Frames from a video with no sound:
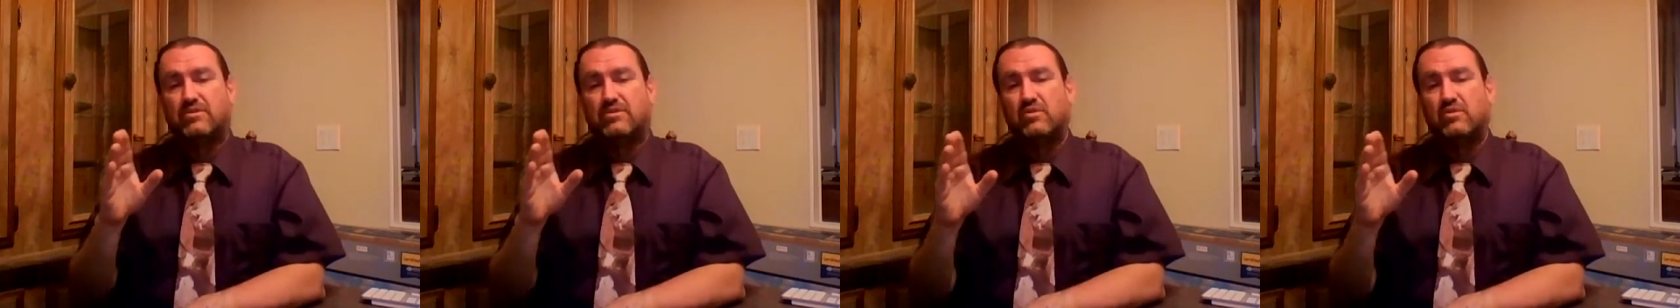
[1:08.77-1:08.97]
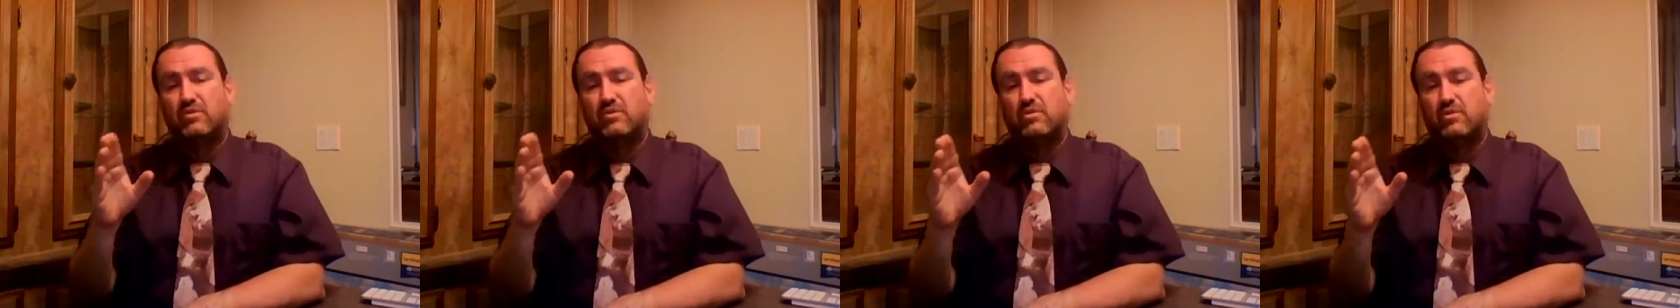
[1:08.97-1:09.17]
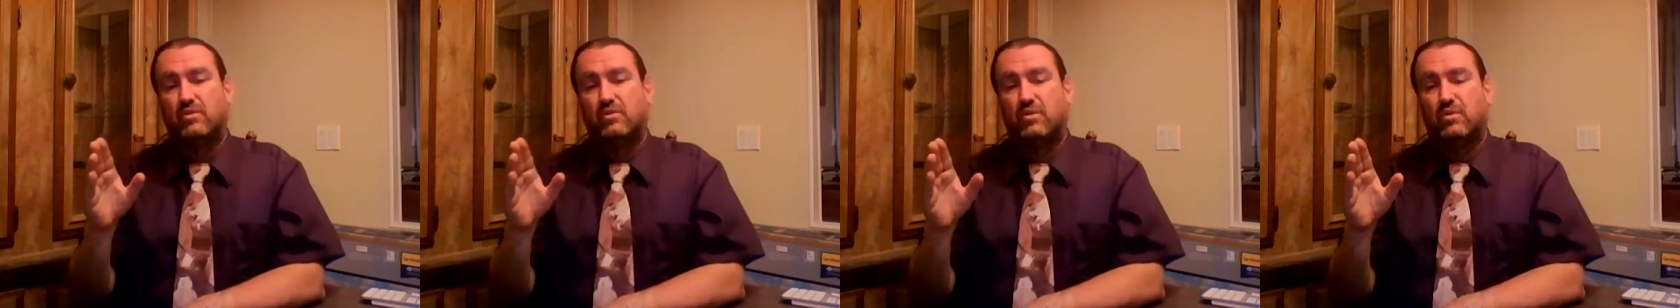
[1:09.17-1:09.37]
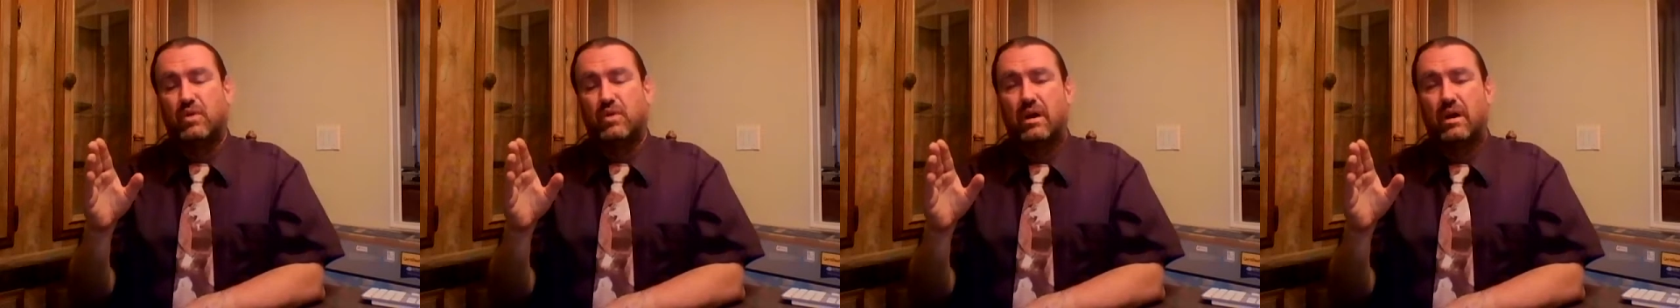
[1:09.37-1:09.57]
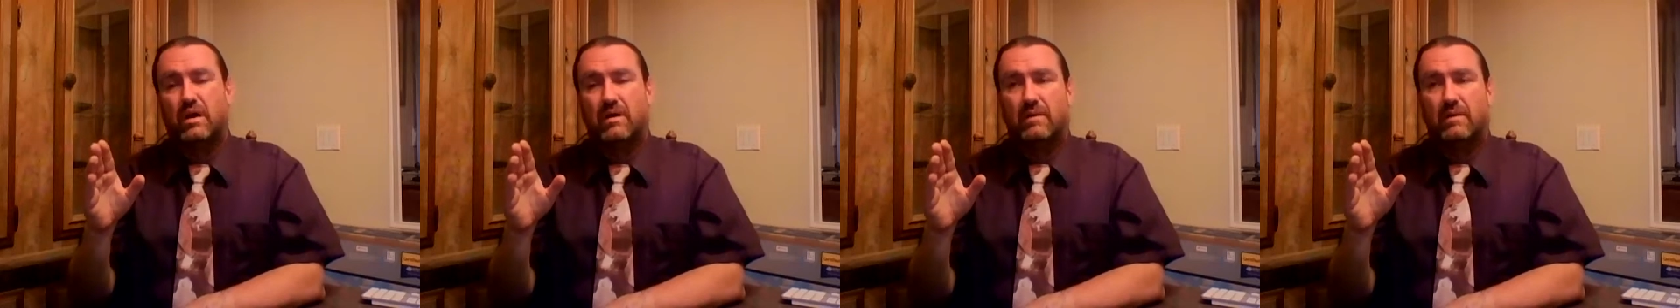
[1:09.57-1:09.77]

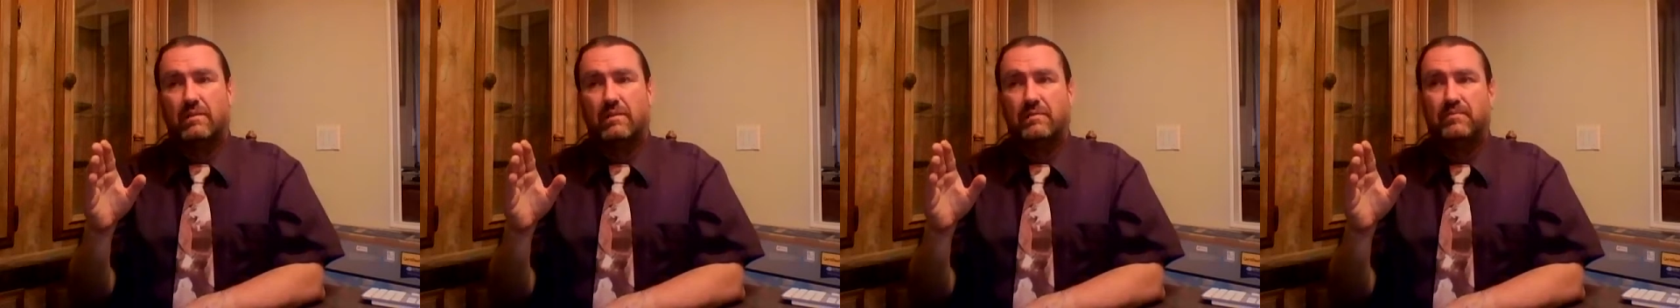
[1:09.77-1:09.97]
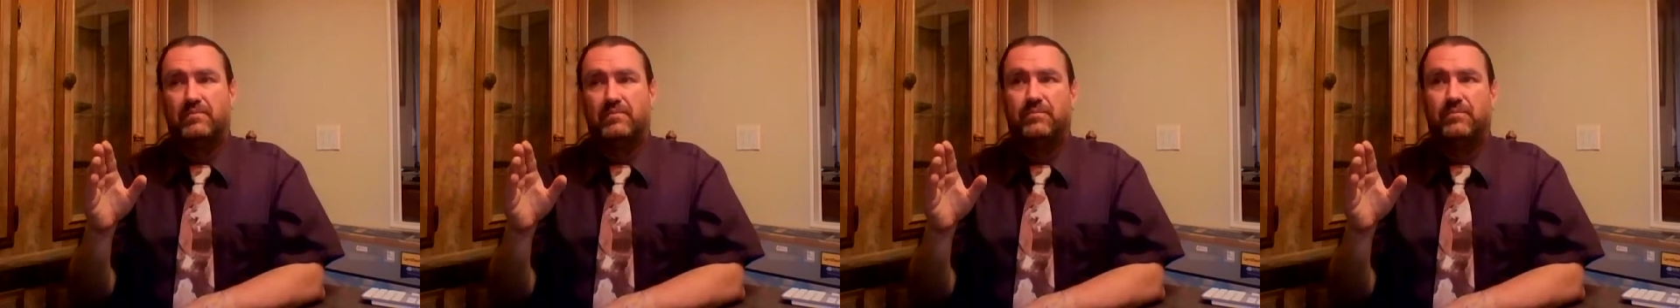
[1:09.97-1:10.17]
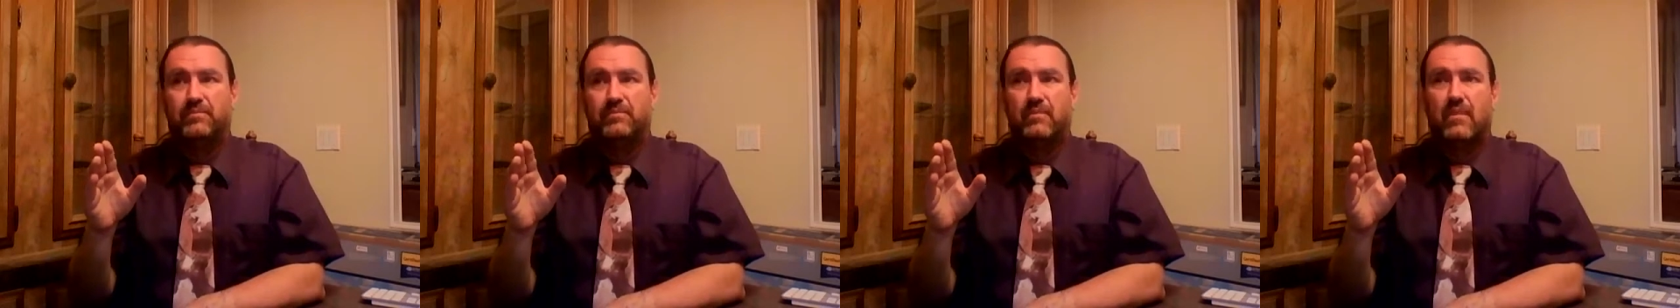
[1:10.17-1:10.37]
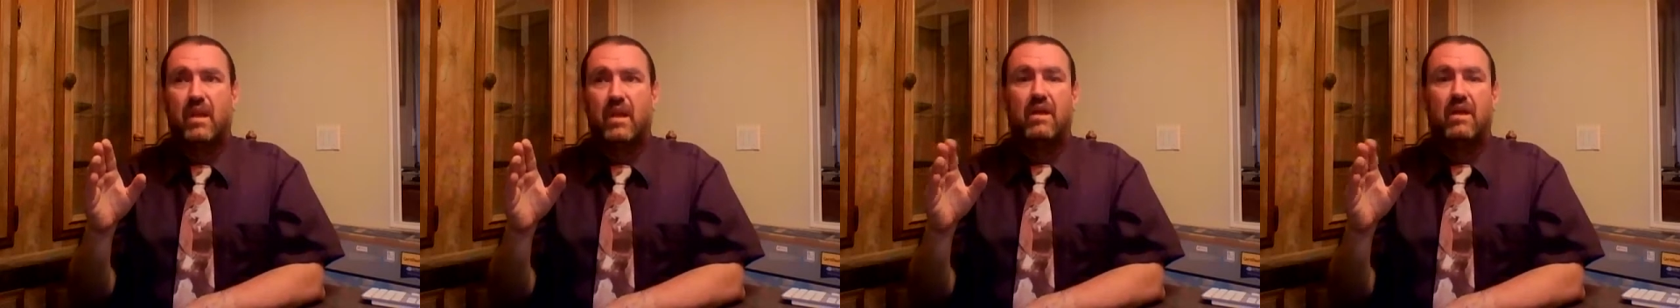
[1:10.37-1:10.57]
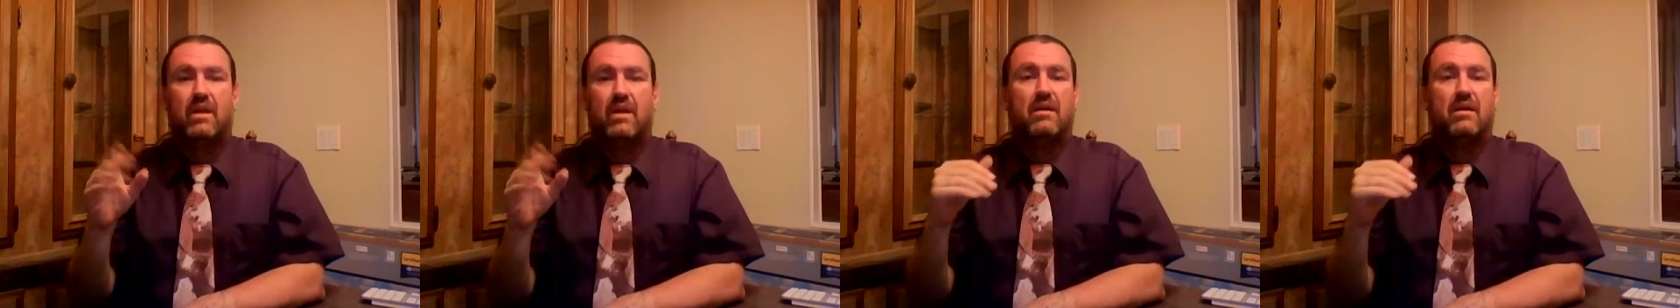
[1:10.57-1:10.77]
to
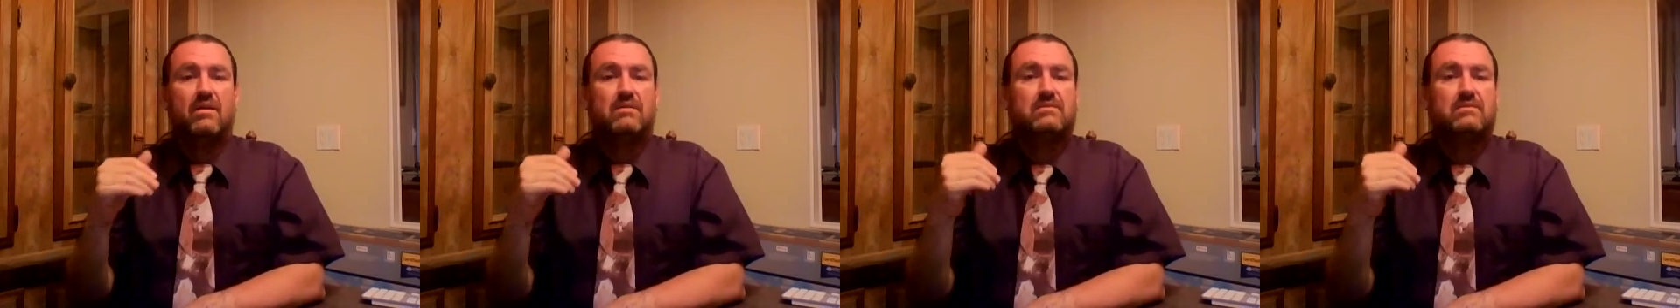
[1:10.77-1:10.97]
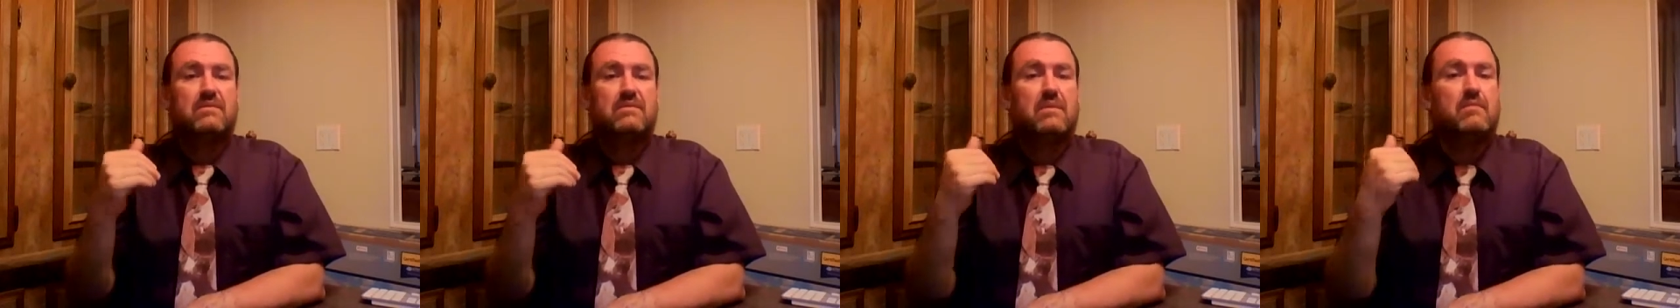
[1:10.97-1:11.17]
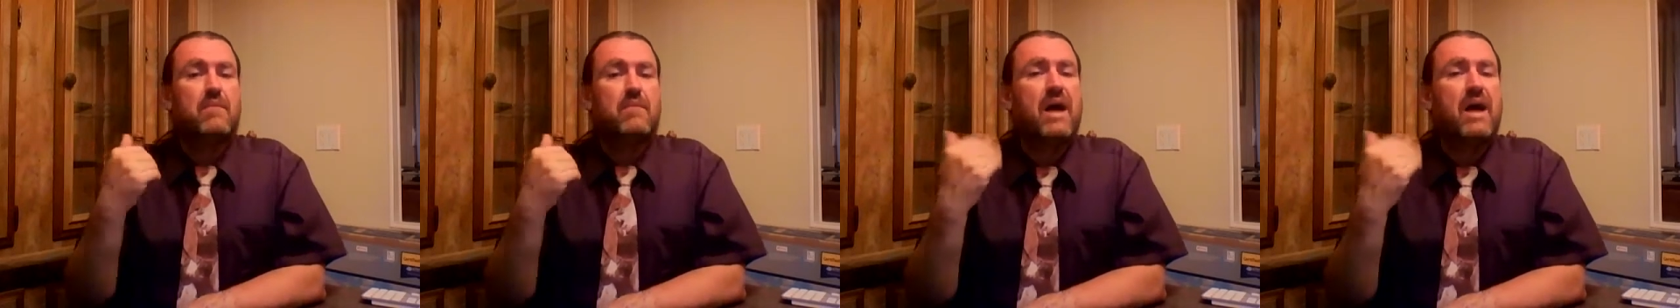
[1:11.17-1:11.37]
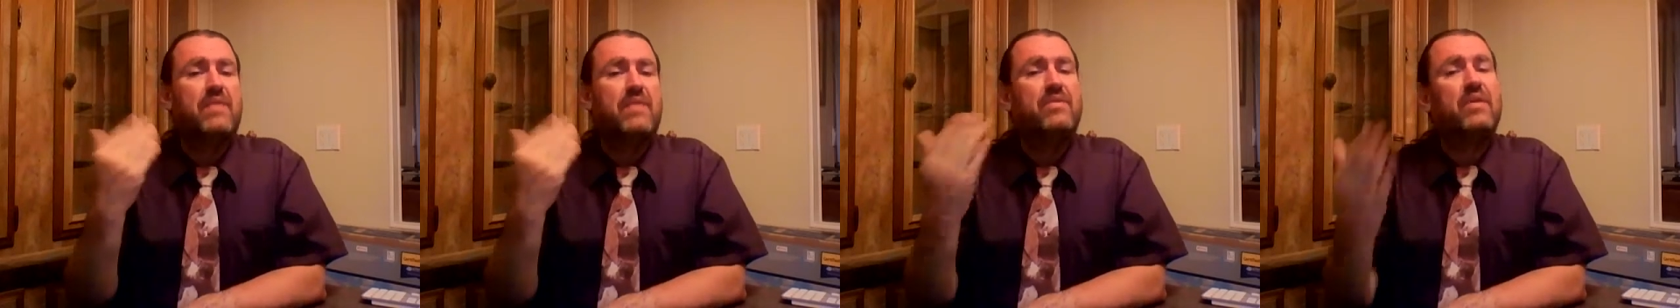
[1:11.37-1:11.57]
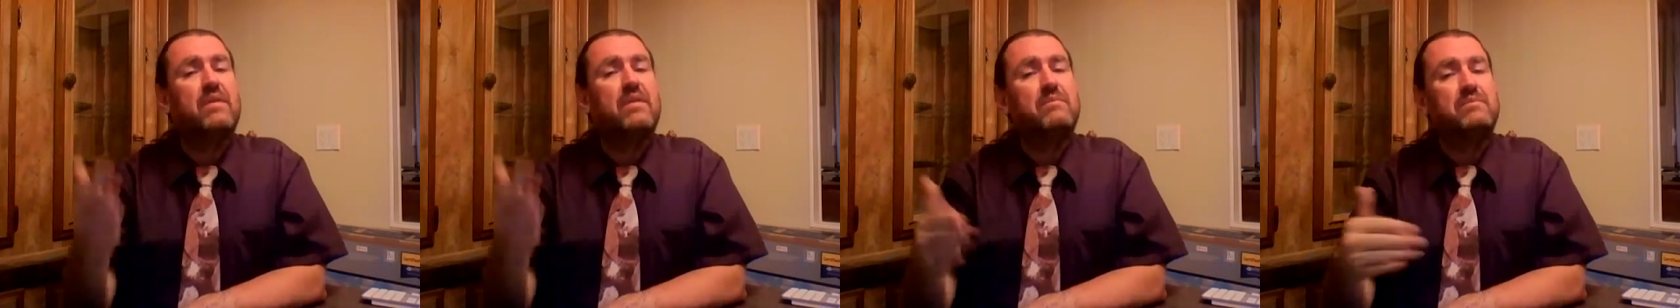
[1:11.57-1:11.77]

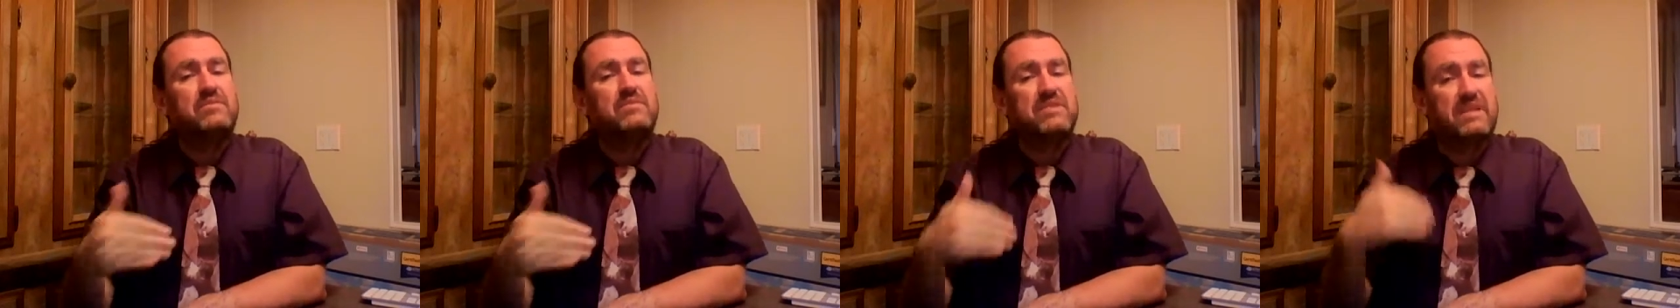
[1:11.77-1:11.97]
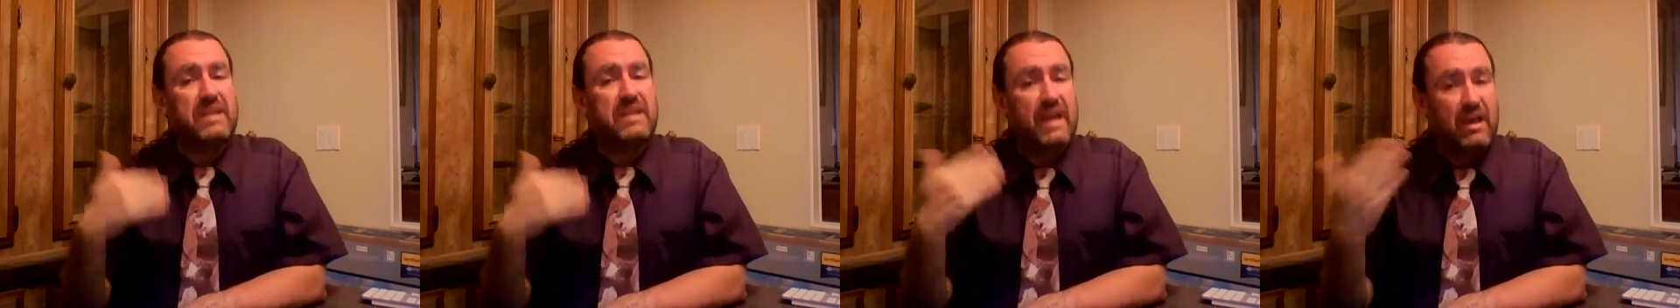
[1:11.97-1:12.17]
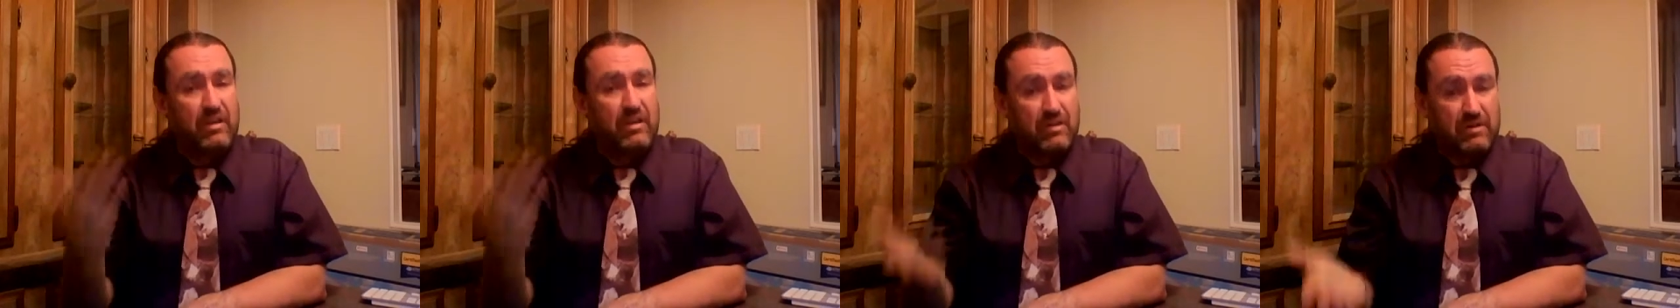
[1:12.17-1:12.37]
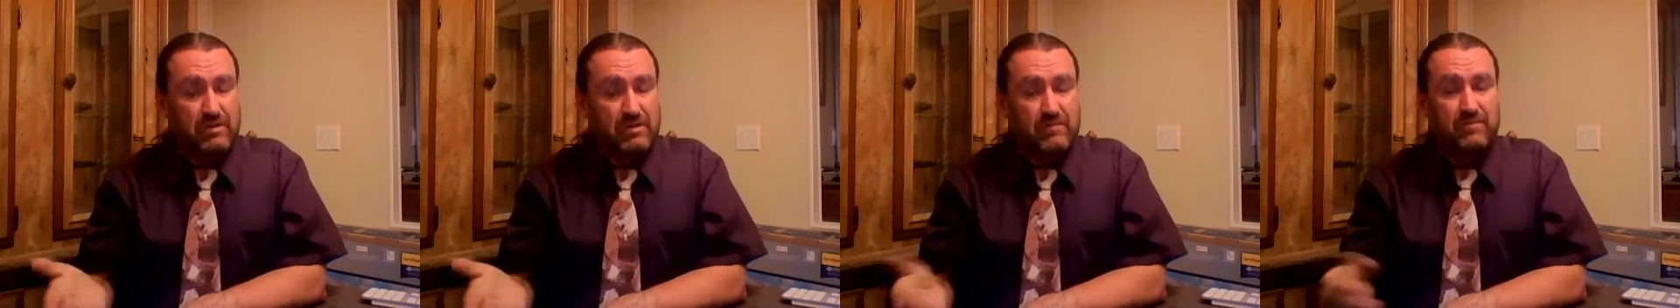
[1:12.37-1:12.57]
combine them together.